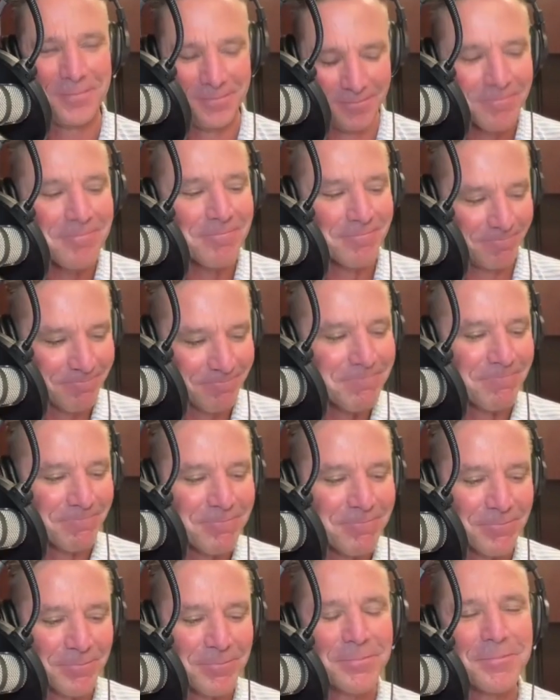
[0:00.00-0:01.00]
too for
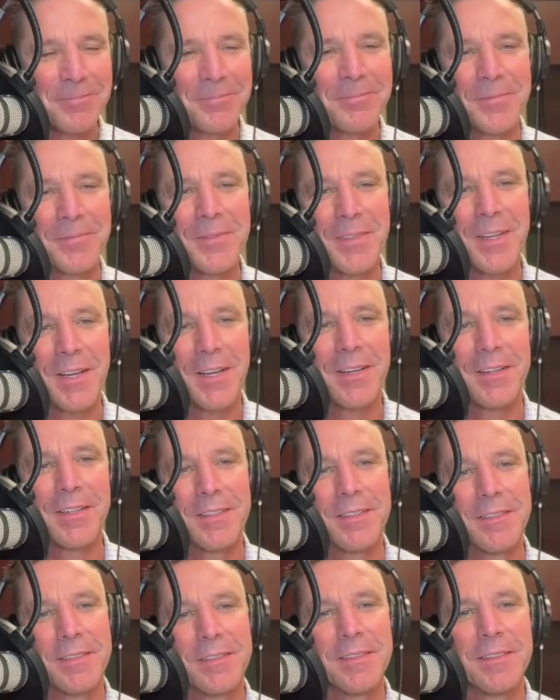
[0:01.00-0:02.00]
playoffs.
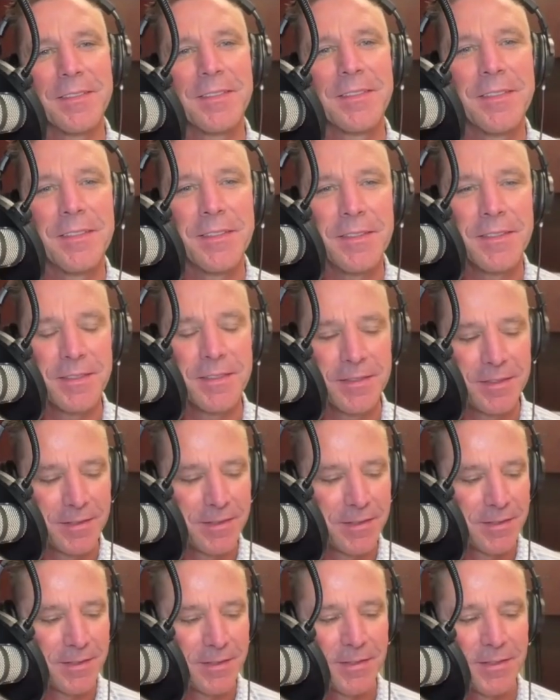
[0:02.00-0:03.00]
You just have to be
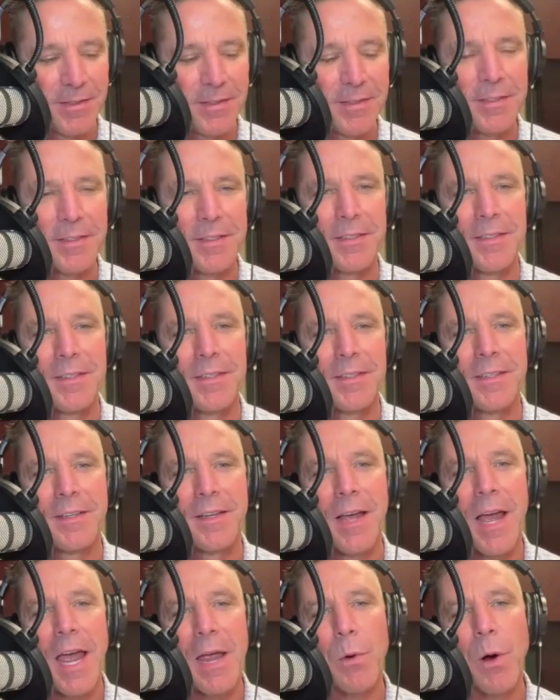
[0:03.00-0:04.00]
fortunate.
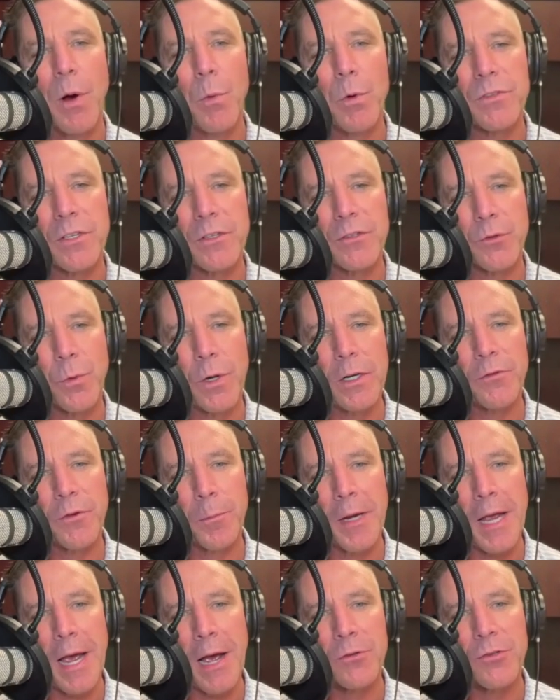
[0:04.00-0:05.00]
Hey, what was the switch from
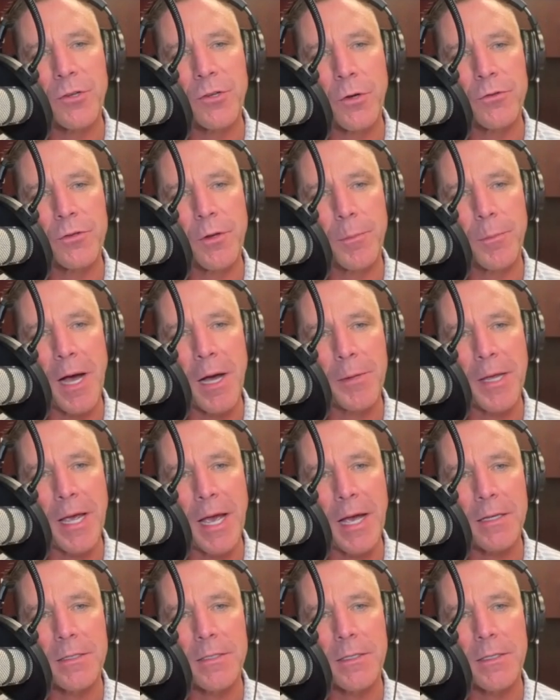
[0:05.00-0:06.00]
Gauchos to Bobcats?